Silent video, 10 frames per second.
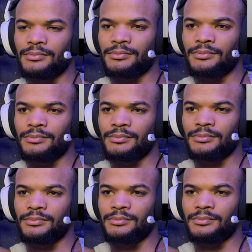
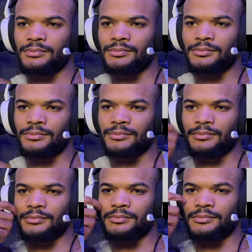
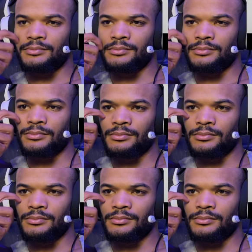No words are spoken by the person on screen.